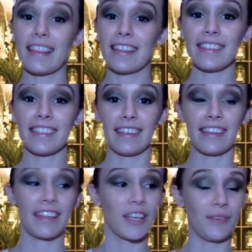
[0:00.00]
This is a
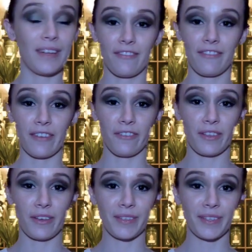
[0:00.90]
unique flavor
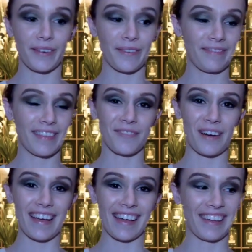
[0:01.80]
though, so that's
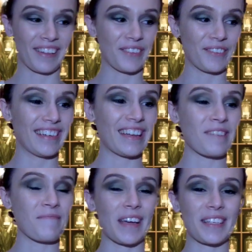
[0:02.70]
why I included it
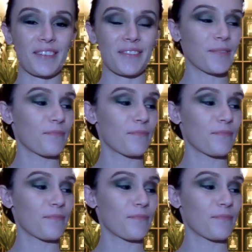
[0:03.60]
in my store.